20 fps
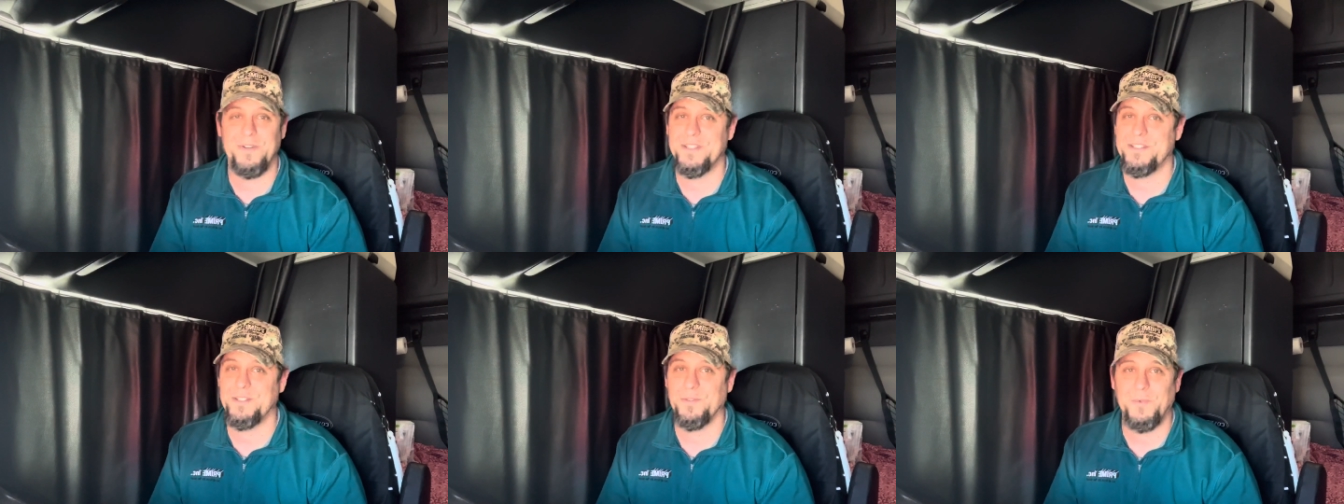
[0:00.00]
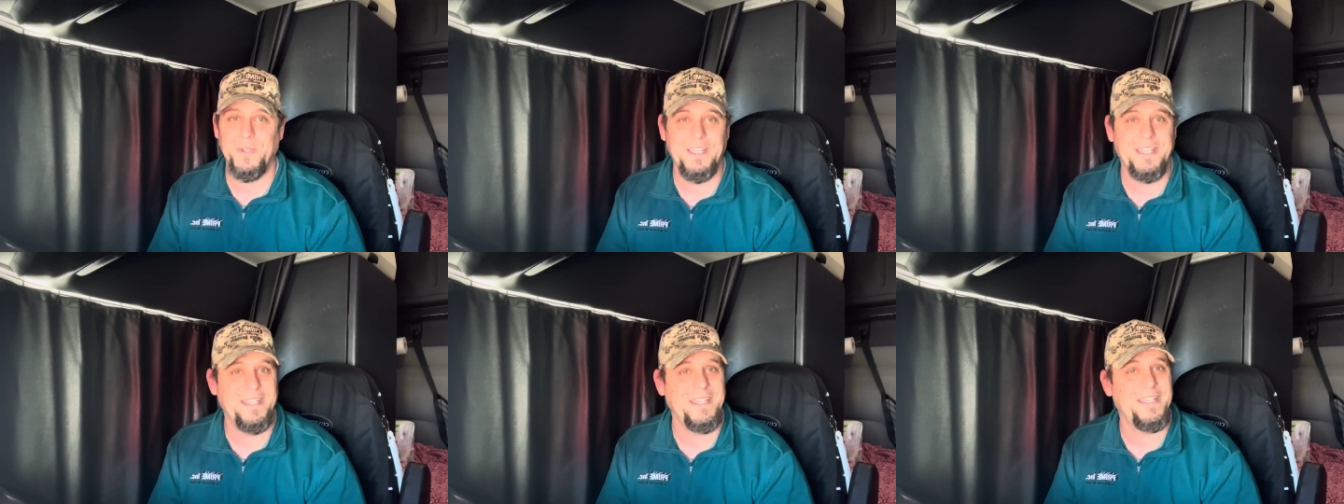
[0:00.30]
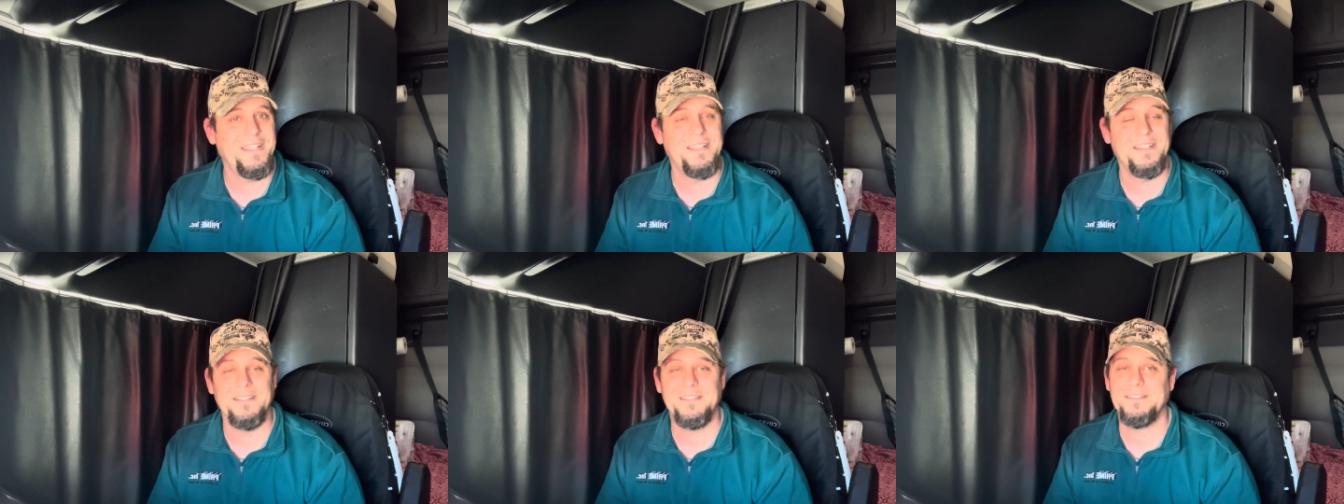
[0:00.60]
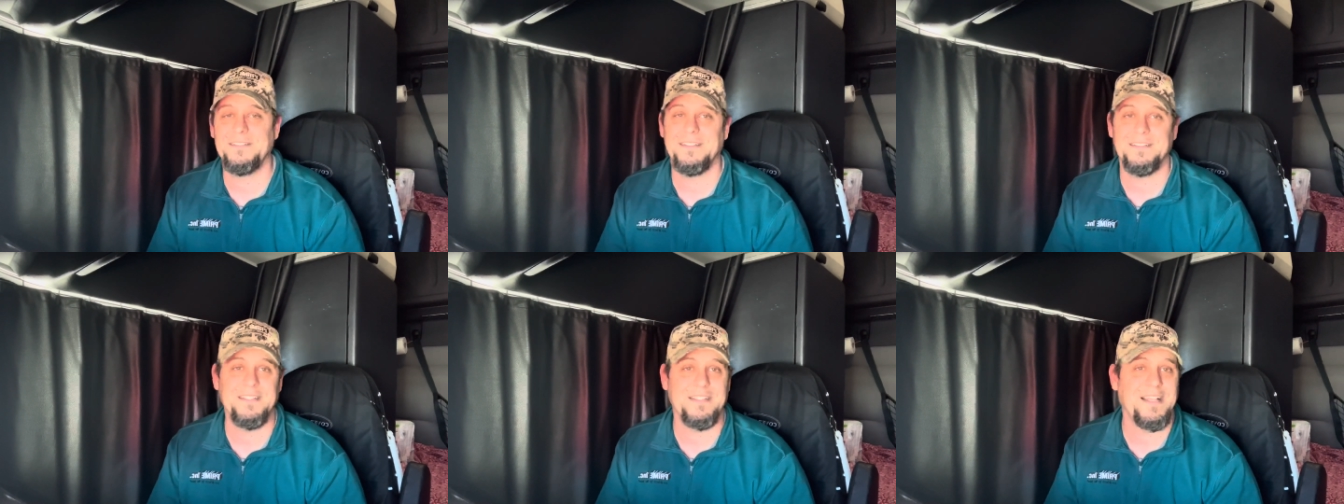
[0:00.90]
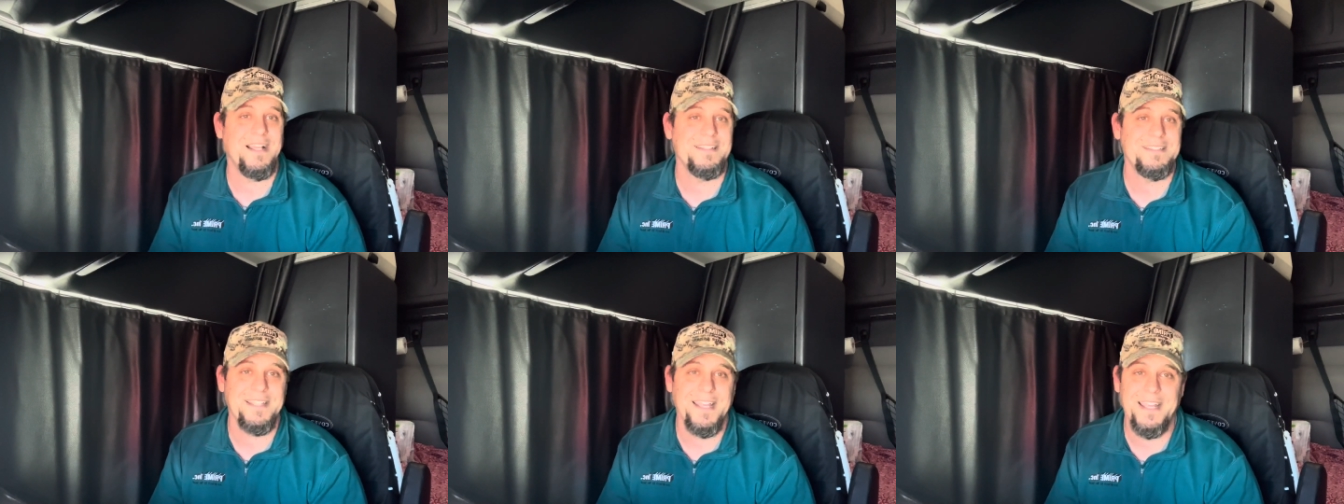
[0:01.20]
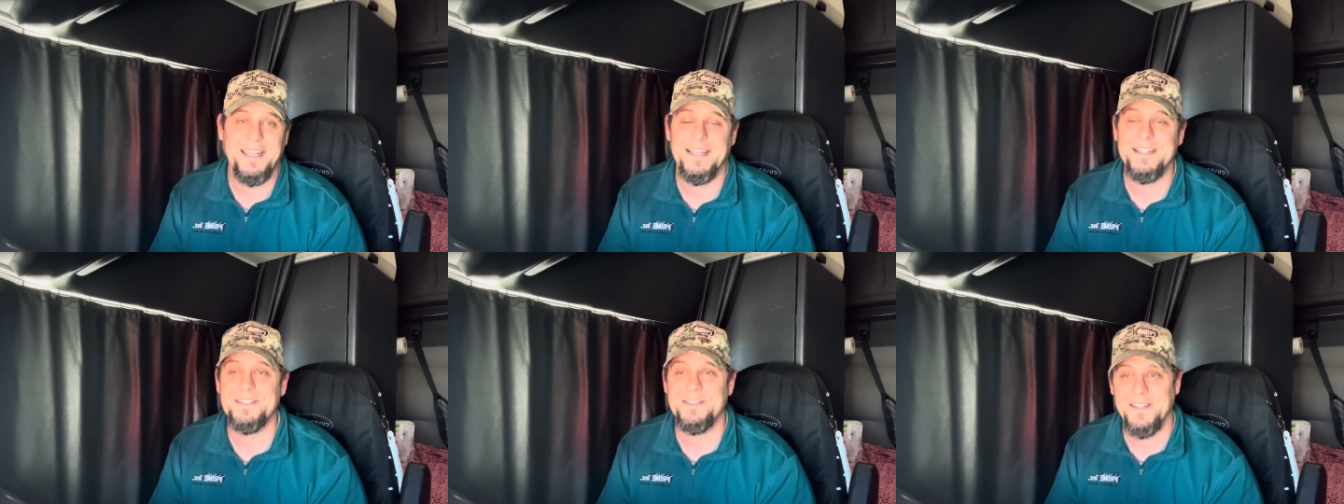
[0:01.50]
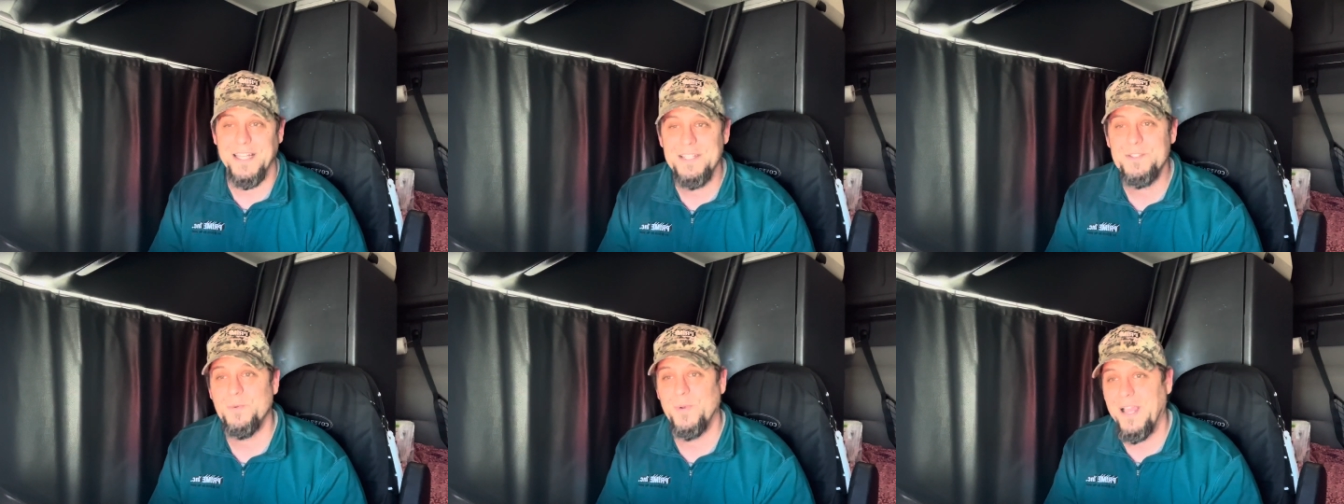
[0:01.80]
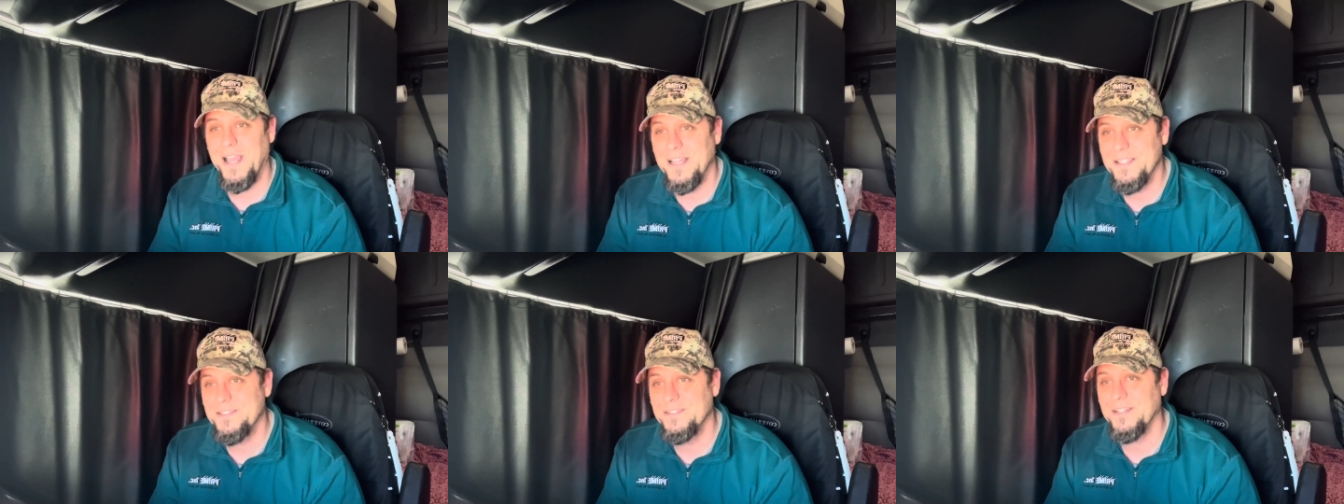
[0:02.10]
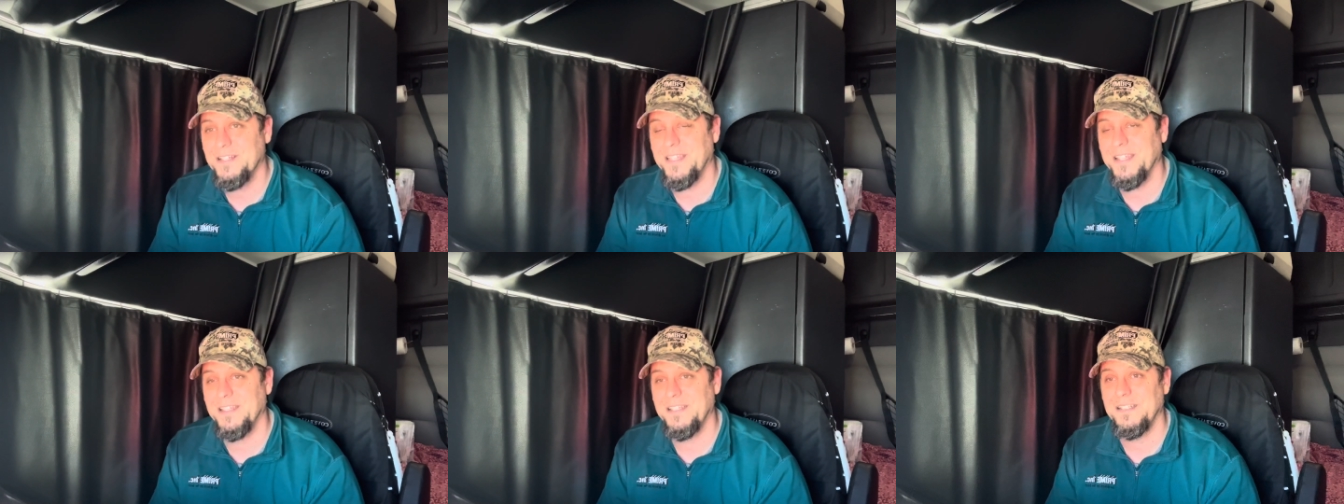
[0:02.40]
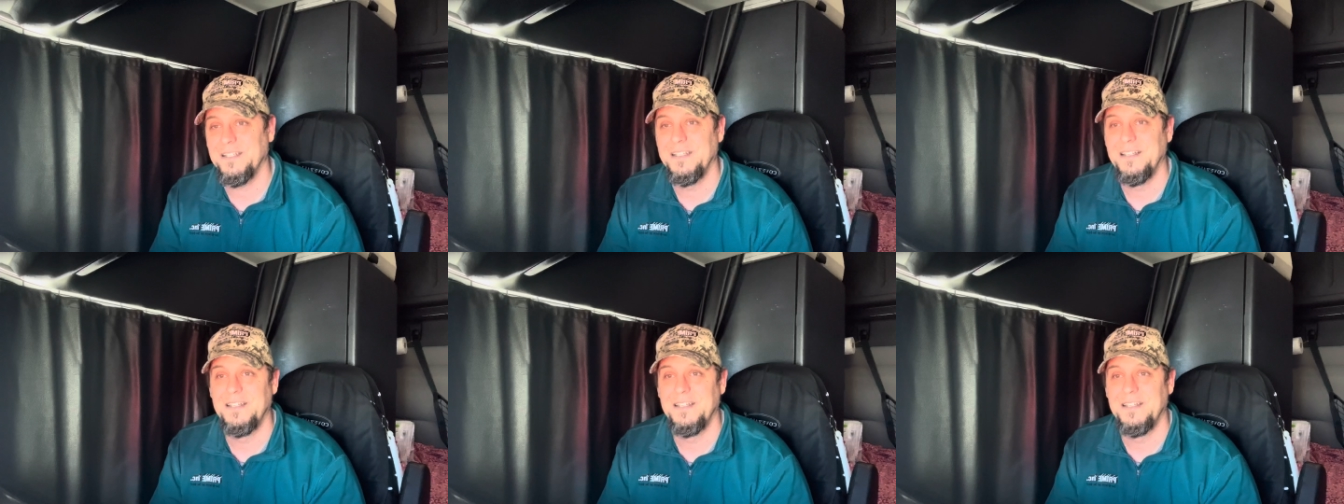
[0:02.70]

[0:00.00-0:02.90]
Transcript: it's the weekend, I'll take it. So that's why I took it.